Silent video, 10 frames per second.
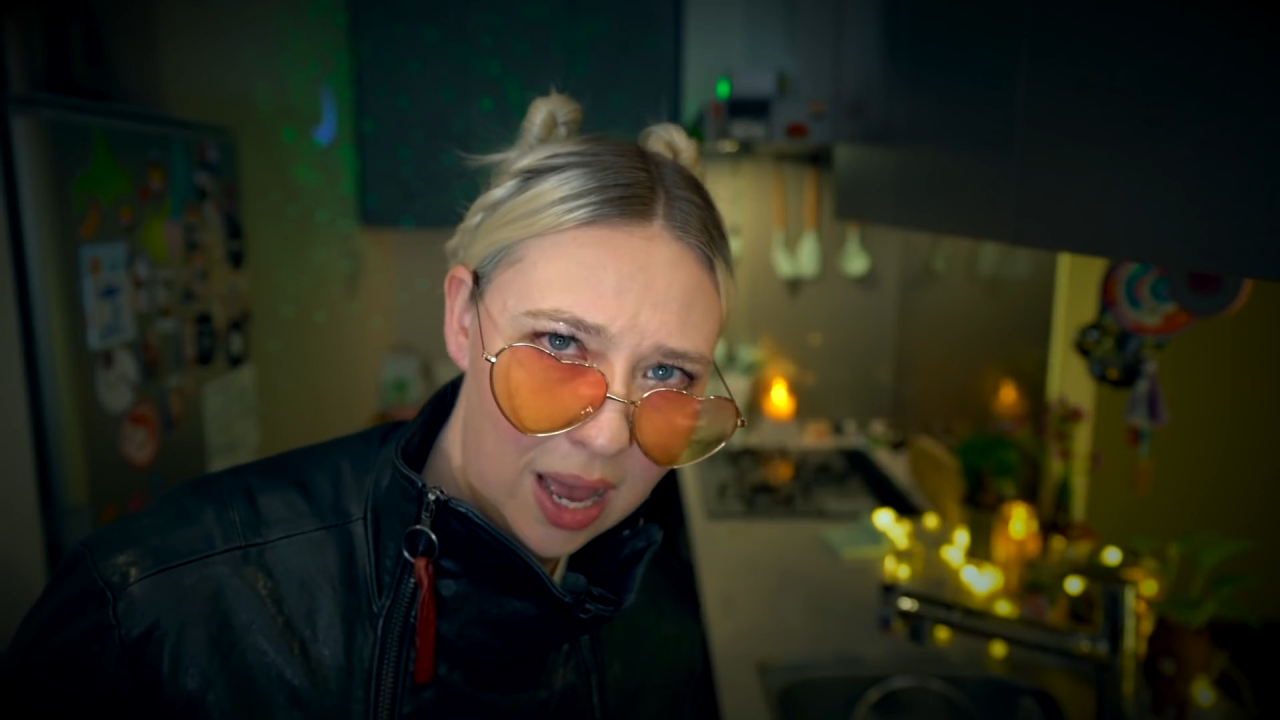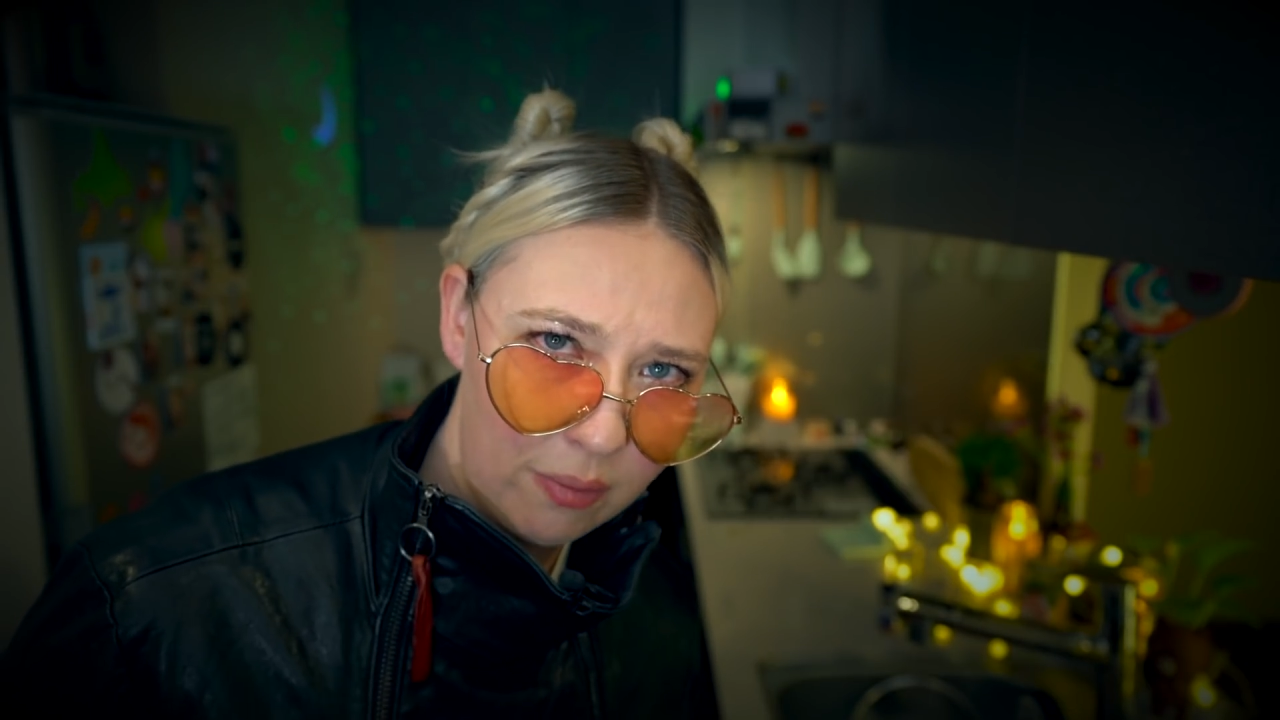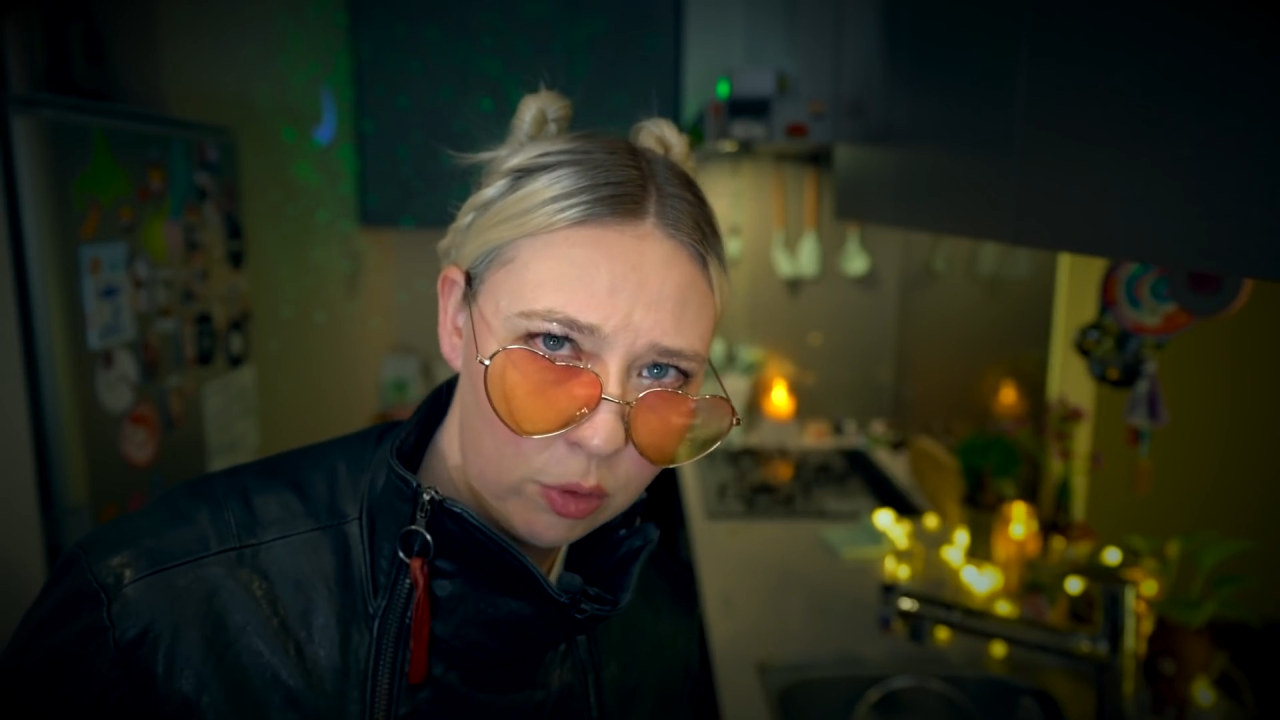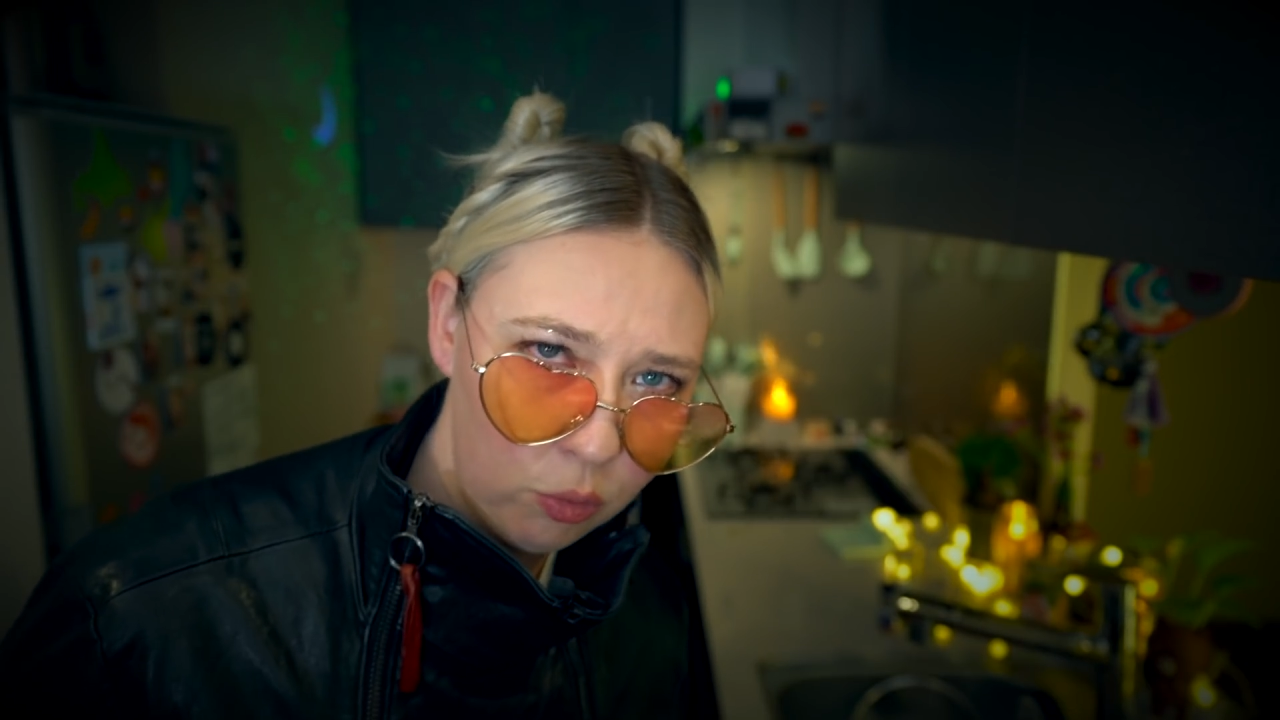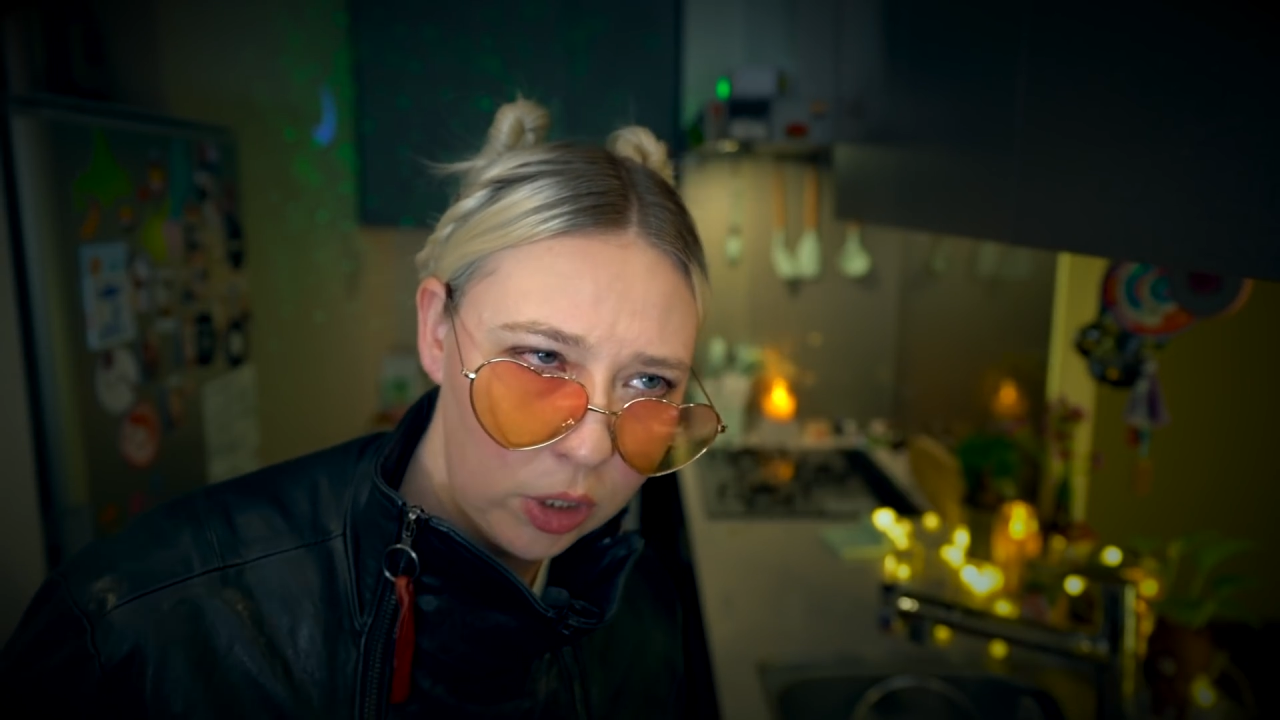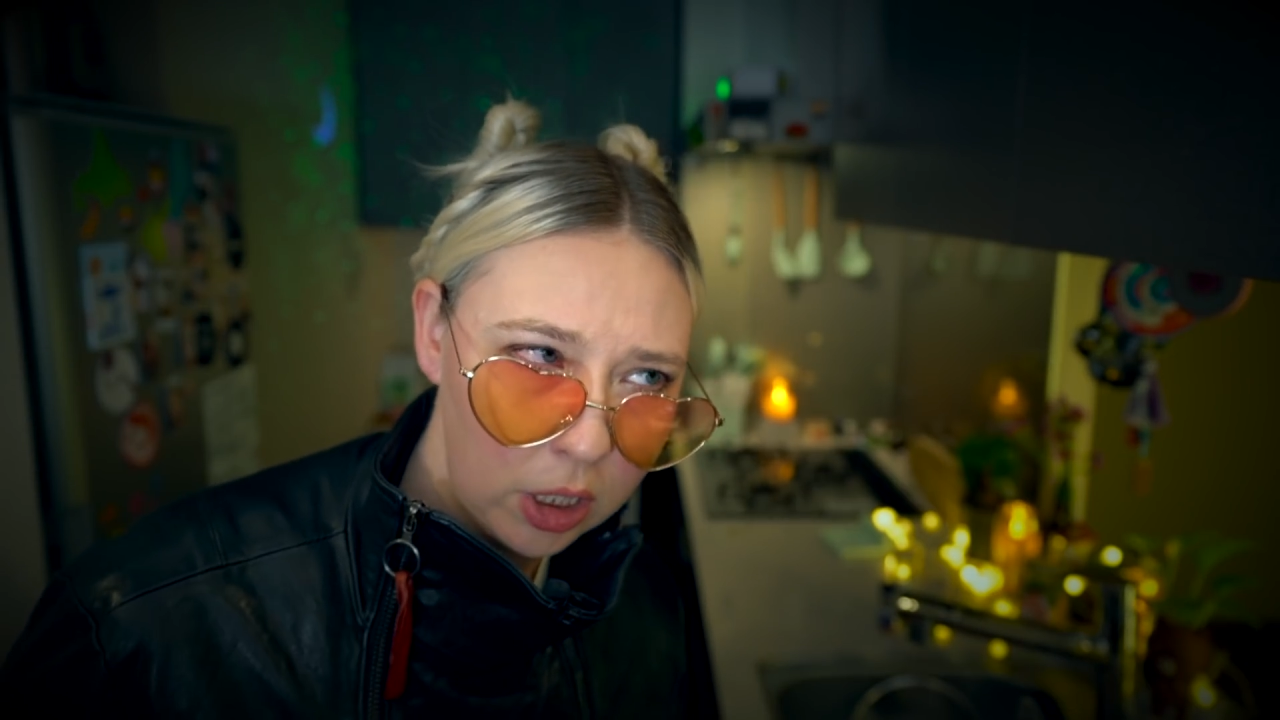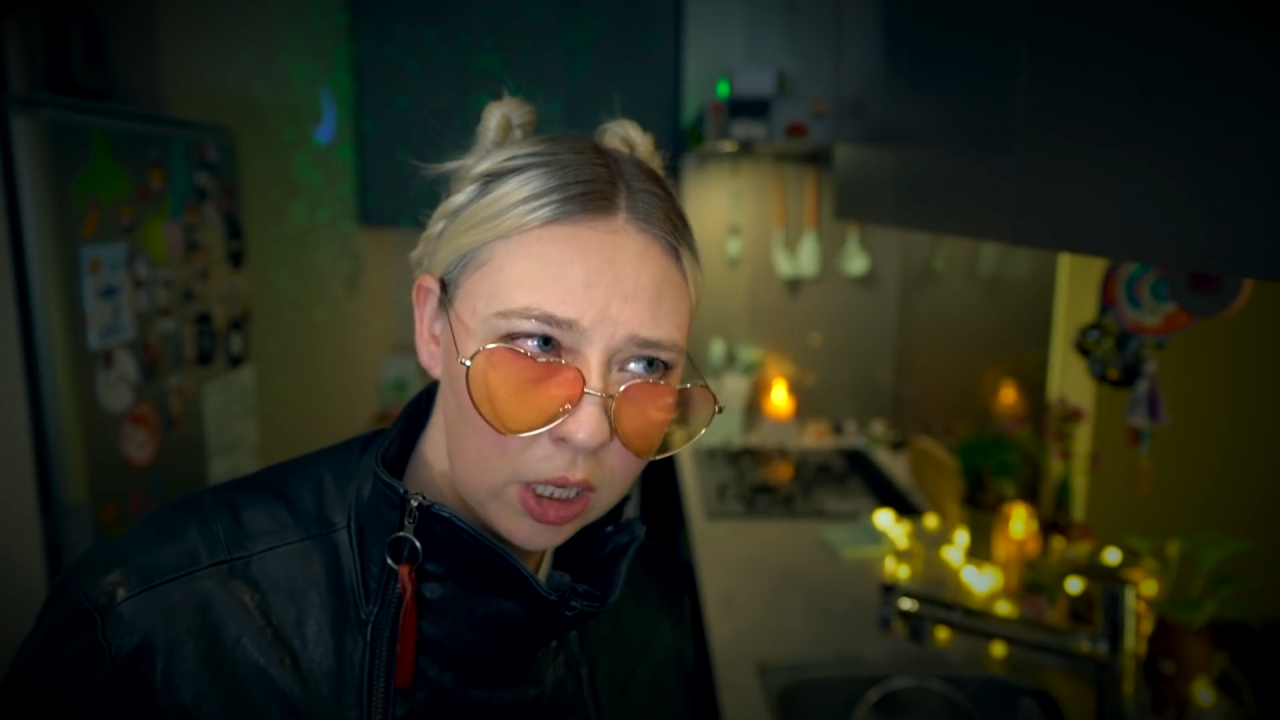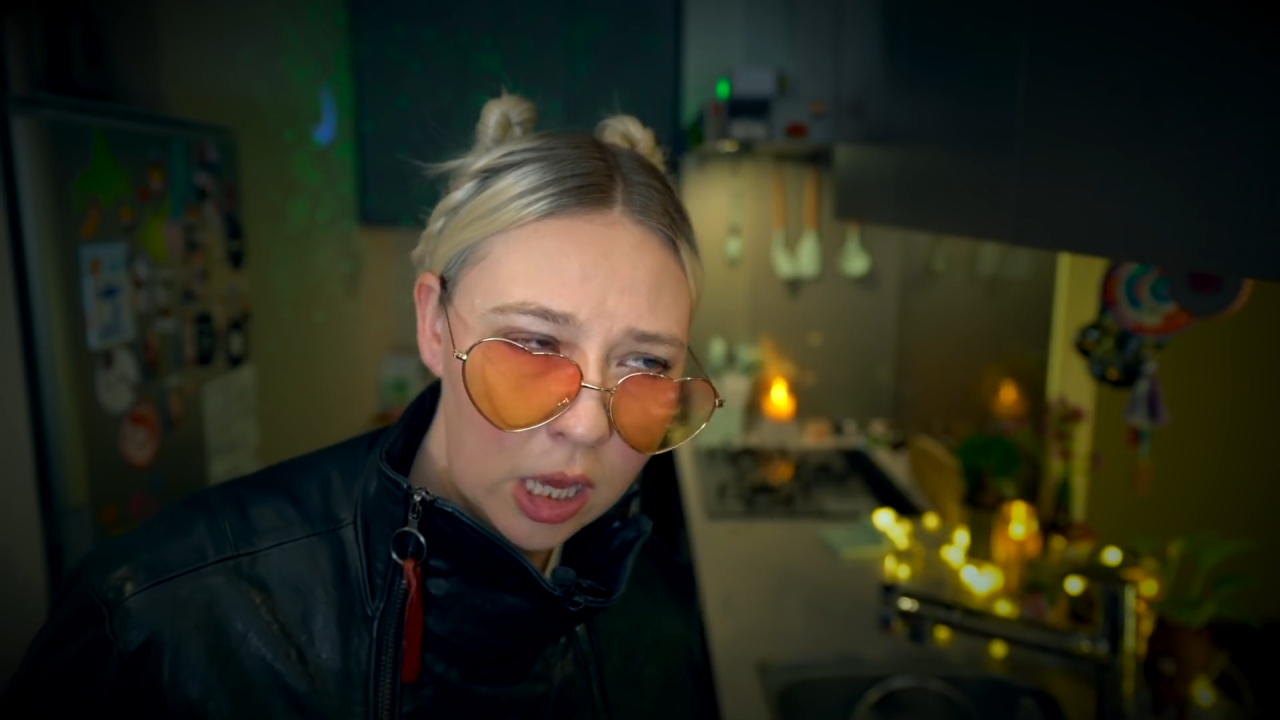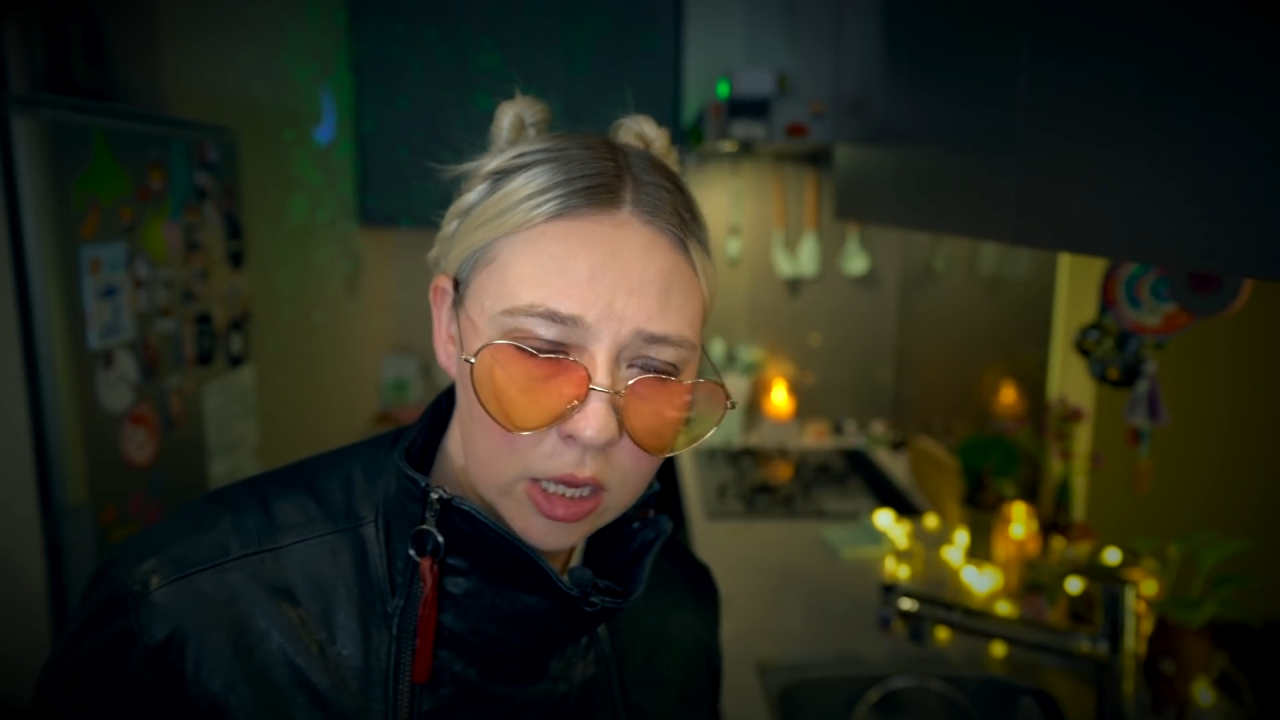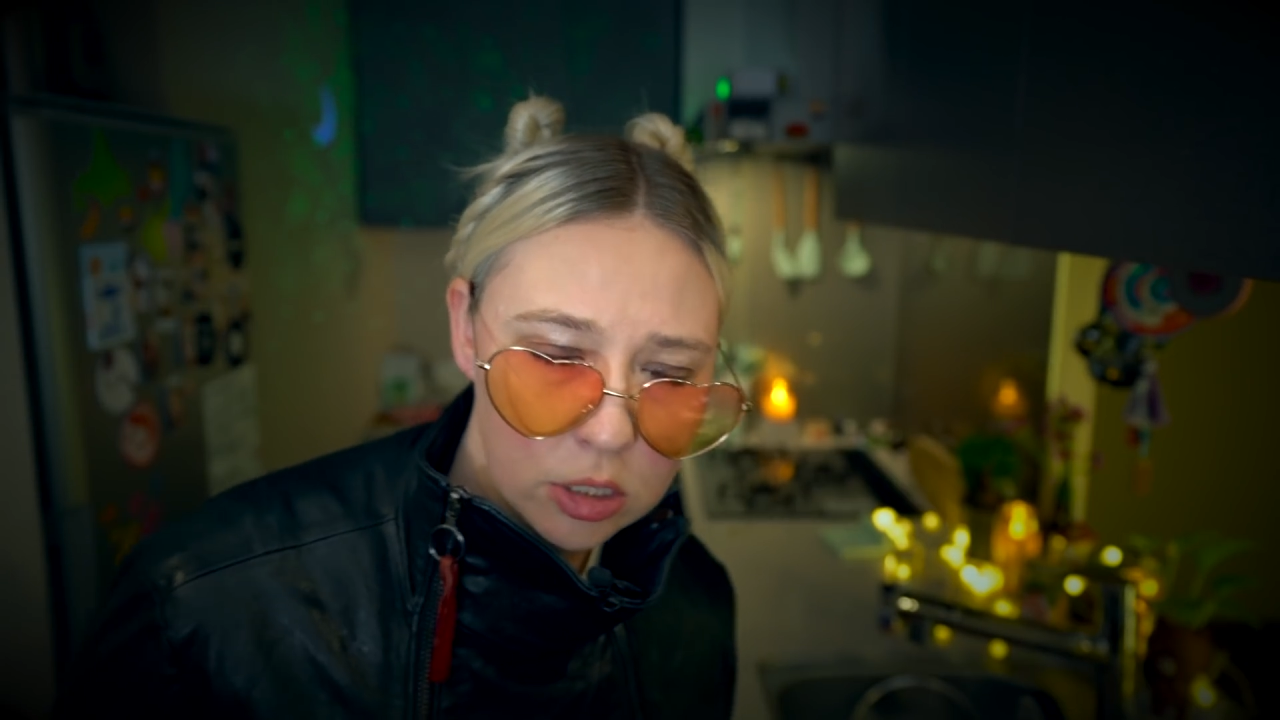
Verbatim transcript: have a really